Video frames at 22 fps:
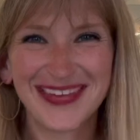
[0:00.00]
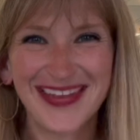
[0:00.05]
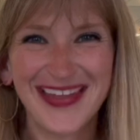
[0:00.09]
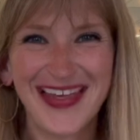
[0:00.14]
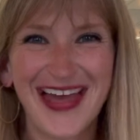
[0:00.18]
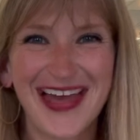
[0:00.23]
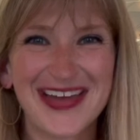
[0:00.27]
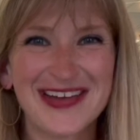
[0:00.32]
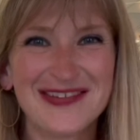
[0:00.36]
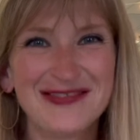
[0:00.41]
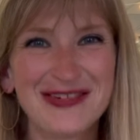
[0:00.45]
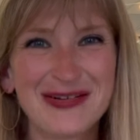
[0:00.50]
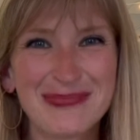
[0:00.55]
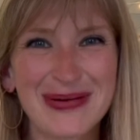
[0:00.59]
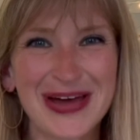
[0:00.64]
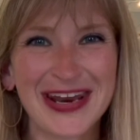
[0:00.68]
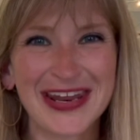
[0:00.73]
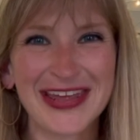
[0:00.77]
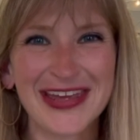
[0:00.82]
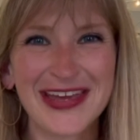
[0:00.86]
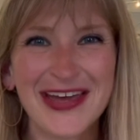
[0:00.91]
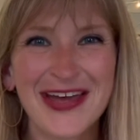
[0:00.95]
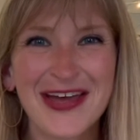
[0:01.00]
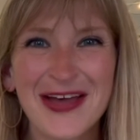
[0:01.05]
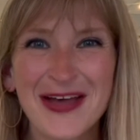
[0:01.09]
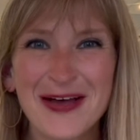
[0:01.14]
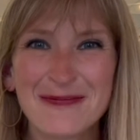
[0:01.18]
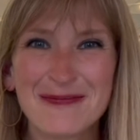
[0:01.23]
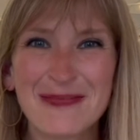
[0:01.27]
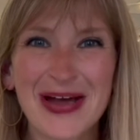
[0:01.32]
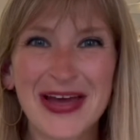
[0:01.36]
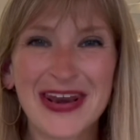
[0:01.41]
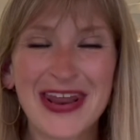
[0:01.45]
Hi everybody,
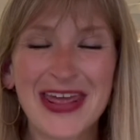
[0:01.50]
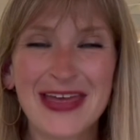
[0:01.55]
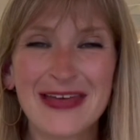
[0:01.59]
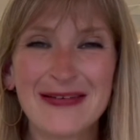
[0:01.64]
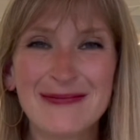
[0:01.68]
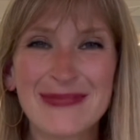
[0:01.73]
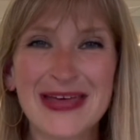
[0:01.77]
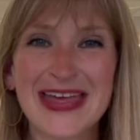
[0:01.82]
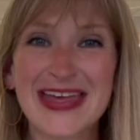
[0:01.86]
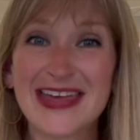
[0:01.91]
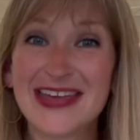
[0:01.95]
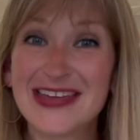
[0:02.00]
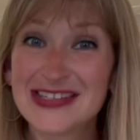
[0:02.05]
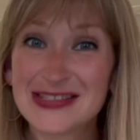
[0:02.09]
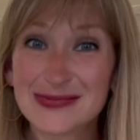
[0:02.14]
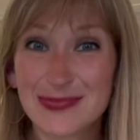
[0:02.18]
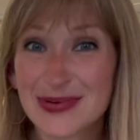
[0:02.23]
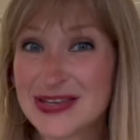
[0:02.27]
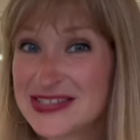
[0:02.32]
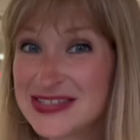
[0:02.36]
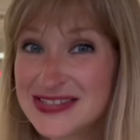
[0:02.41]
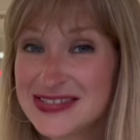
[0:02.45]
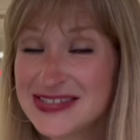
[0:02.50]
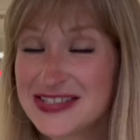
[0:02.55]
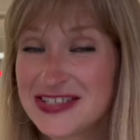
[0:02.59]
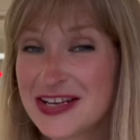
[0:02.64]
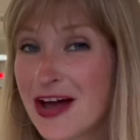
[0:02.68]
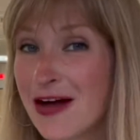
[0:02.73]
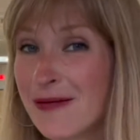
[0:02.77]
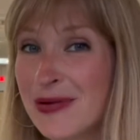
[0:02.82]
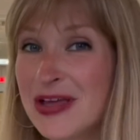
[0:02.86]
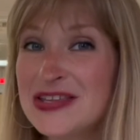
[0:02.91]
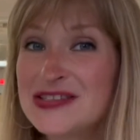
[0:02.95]
my name is Mrs.
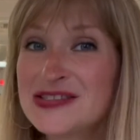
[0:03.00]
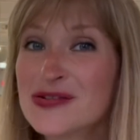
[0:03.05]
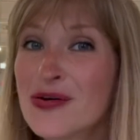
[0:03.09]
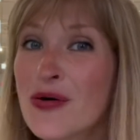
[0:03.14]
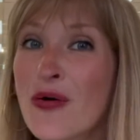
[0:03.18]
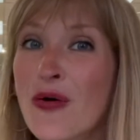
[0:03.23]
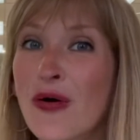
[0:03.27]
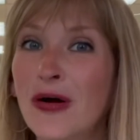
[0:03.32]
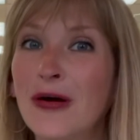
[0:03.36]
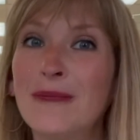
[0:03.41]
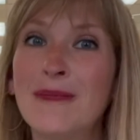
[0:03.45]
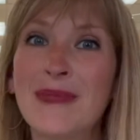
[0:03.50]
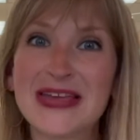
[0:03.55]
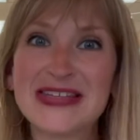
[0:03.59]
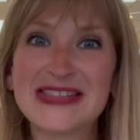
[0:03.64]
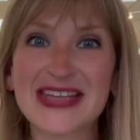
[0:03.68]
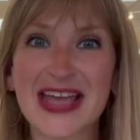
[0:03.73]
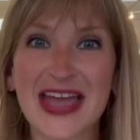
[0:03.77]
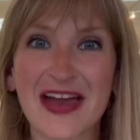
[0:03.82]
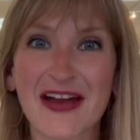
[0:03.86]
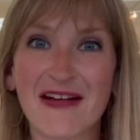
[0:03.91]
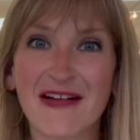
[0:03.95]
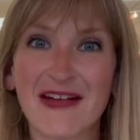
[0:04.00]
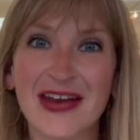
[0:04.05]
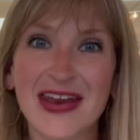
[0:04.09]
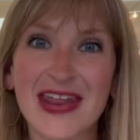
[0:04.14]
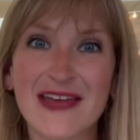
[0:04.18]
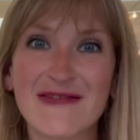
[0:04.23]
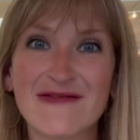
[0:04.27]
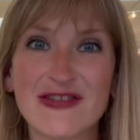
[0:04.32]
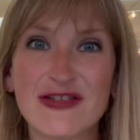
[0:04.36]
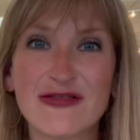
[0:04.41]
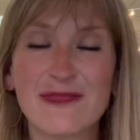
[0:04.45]
Thomas or Miss Erin
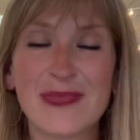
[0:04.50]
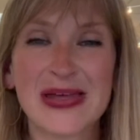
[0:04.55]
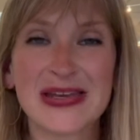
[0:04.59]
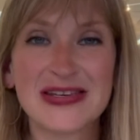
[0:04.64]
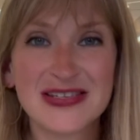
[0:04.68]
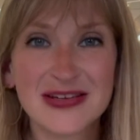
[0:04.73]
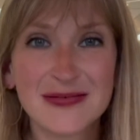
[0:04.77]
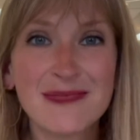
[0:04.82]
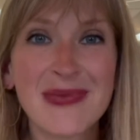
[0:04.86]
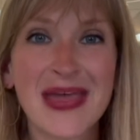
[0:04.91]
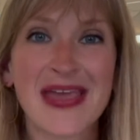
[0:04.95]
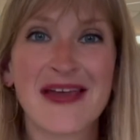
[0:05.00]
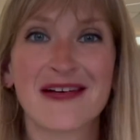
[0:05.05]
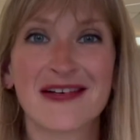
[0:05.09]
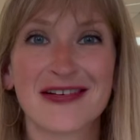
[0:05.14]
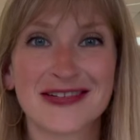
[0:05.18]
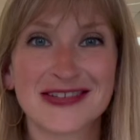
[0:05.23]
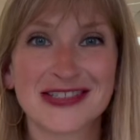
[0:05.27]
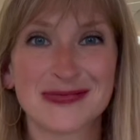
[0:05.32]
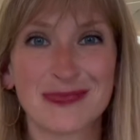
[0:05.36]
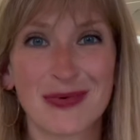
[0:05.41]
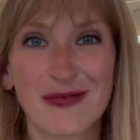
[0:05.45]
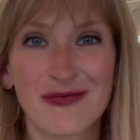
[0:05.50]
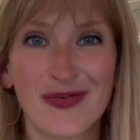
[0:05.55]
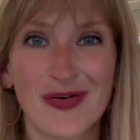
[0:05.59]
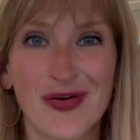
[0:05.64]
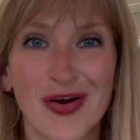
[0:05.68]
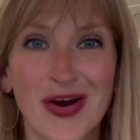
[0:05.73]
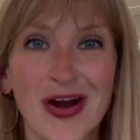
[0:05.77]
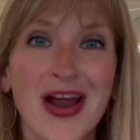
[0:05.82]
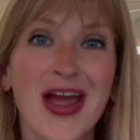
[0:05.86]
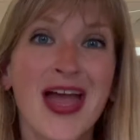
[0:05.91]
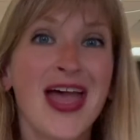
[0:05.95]
if you've been to Makers
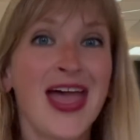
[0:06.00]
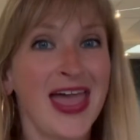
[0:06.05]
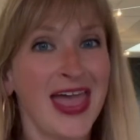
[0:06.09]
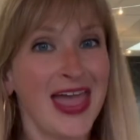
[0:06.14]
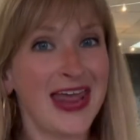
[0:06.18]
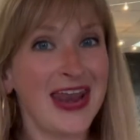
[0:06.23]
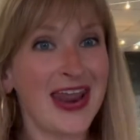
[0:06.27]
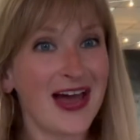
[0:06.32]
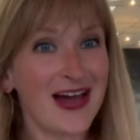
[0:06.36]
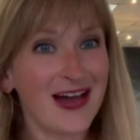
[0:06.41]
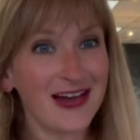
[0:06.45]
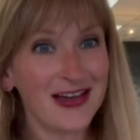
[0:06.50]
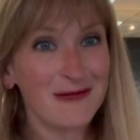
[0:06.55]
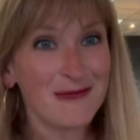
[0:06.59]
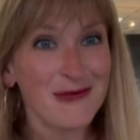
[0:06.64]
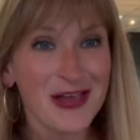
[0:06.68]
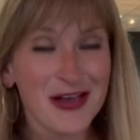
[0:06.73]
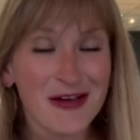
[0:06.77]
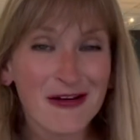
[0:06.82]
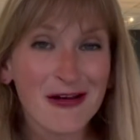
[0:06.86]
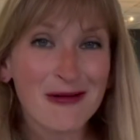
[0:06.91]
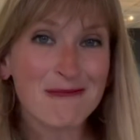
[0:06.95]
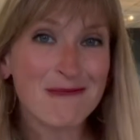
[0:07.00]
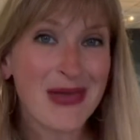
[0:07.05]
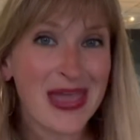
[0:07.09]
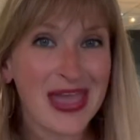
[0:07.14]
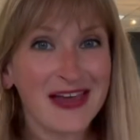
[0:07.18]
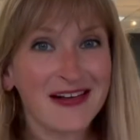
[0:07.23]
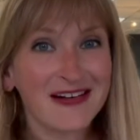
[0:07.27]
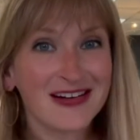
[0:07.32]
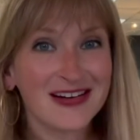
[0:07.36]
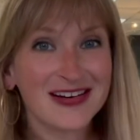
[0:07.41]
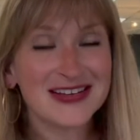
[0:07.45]
before, and I am here at
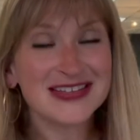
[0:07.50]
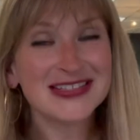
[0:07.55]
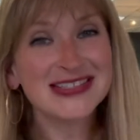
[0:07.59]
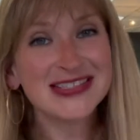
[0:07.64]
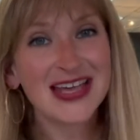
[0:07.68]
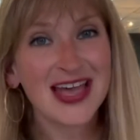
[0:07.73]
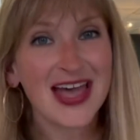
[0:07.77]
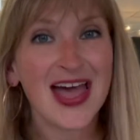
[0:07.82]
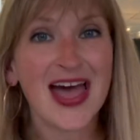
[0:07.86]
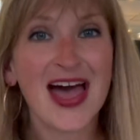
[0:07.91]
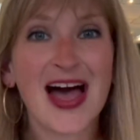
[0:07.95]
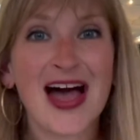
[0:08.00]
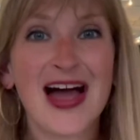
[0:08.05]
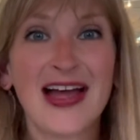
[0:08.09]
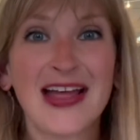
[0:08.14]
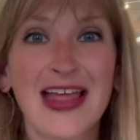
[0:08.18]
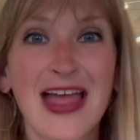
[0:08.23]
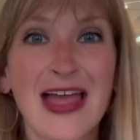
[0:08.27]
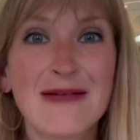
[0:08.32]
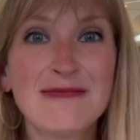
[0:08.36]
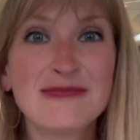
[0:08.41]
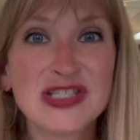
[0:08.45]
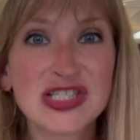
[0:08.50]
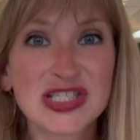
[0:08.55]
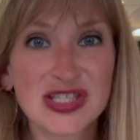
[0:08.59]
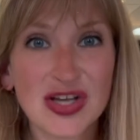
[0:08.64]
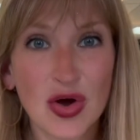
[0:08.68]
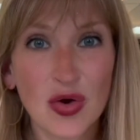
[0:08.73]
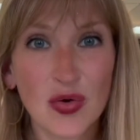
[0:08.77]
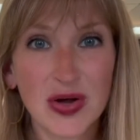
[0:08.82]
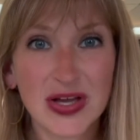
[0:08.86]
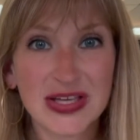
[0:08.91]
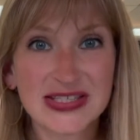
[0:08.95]
Makers. I am
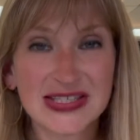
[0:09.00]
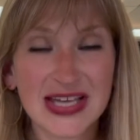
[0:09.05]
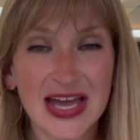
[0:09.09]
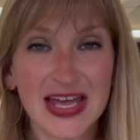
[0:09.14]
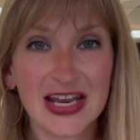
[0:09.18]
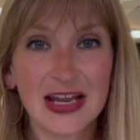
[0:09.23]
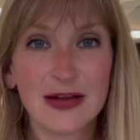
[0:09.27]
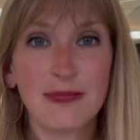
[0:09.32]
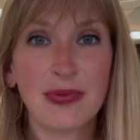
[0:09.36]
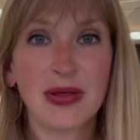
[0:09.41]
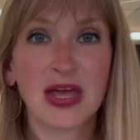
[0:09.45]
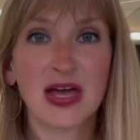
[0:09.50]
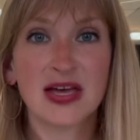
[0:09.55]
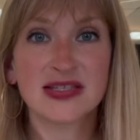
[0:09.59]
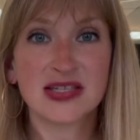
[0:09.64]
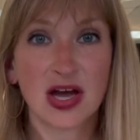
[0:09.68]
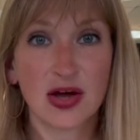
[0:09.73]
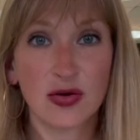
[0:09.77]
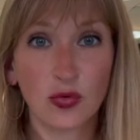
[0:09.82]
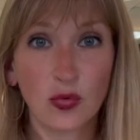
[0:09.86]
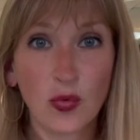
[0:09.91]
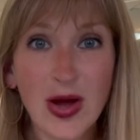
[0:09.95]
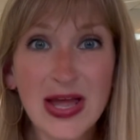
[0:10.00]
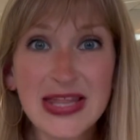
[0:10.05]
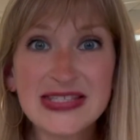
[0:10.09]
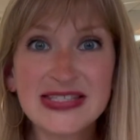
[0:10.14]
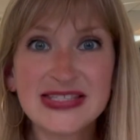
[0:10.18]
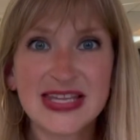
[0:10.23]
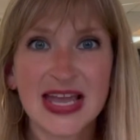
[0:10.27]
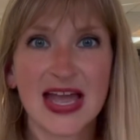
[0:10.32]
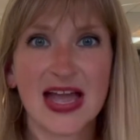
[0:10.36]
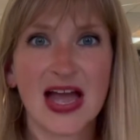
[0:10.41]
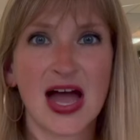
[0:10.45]
so excited because on
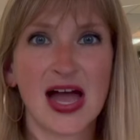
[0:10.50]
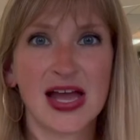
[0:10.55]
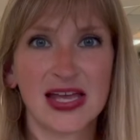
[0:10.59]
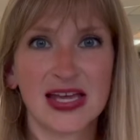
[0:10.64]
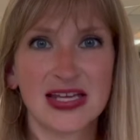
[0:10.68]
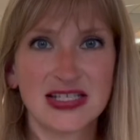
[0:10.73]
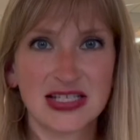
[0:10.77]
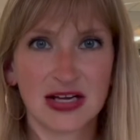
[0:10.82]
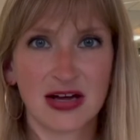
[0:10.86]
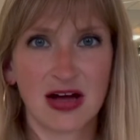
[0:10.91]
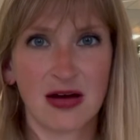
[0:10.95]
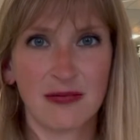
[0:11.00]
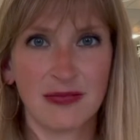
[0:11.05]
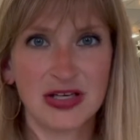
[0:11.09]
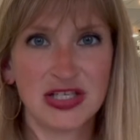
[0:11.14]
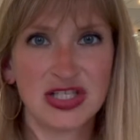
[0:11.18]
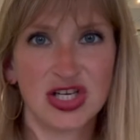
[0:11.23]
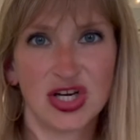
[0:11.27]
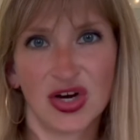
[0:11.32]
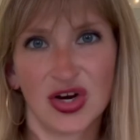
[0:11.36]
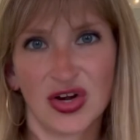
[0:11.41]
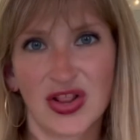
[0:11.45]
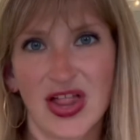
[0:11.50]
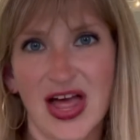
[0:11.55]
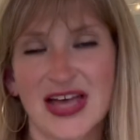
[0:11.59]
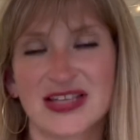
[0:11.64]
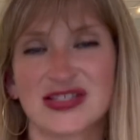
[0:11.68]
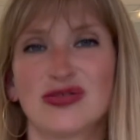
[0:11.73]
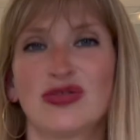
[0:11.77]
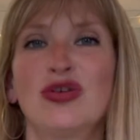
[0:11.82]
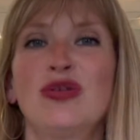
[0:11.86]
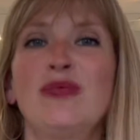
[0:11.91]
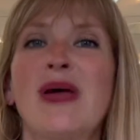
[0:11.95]
Wednesday I get to come into your
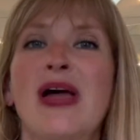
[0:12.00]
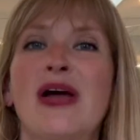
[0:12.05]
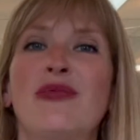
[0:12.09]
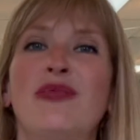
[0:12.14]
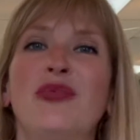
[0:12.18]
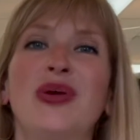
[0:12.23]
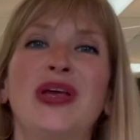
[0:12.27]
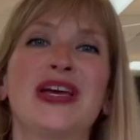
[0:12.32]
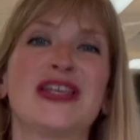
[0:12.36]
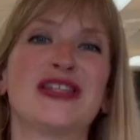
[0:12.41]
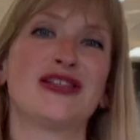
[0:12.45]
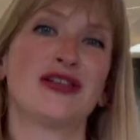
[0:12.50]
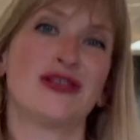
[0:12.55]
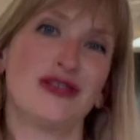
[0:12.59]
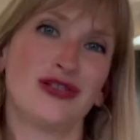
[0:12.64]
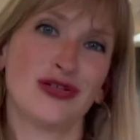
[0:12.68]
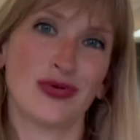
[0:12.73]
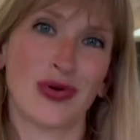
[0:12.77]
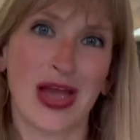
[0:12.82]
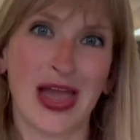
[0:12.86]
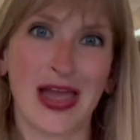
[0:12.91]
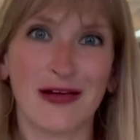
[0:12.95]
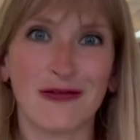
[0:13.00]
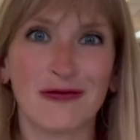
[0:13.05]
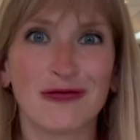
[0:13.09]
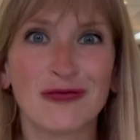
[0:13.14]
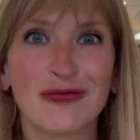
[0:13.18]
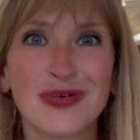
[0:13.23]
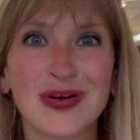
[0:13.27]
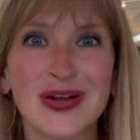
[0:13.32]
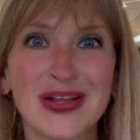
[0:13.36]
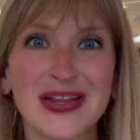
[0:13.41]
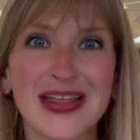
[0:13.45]
classroom and we get to do a
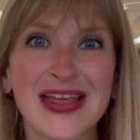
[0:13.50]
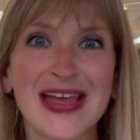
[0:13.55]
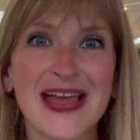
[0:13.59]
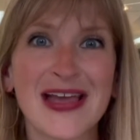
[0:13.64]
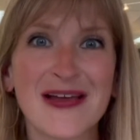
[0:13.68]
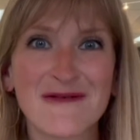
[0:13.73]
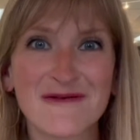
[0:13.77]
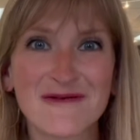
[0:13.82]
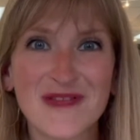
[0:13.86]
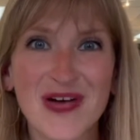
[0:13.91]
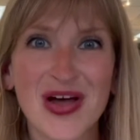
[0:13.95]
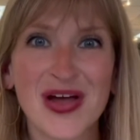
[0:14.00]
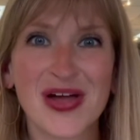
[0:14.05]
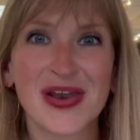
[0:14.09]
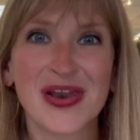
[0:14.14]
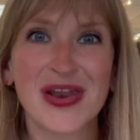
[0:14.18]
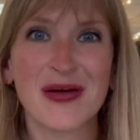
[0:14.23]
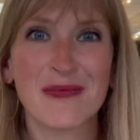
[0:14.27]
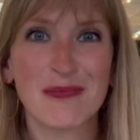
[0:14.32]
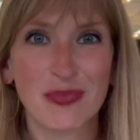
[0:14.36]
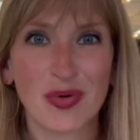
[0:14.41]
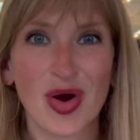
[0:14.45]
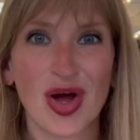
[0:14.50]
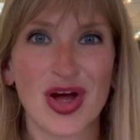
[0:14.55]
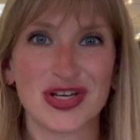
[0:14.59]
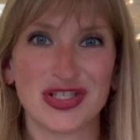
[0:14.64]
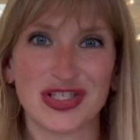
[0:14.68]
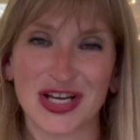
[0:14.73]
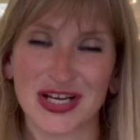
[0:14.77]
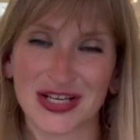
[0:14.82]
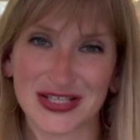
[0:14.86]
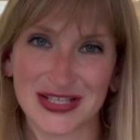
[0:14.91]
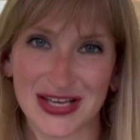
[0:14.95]
really fun
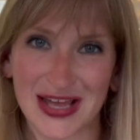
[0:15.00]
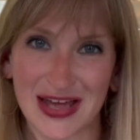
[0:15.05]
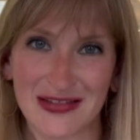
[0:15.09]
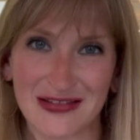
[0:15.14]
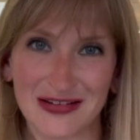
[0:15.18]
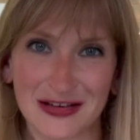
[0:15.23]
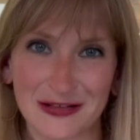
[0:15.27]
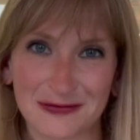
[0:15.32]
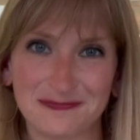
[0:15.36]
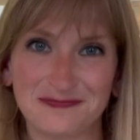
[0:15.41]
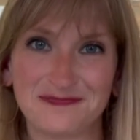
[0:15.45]
project together.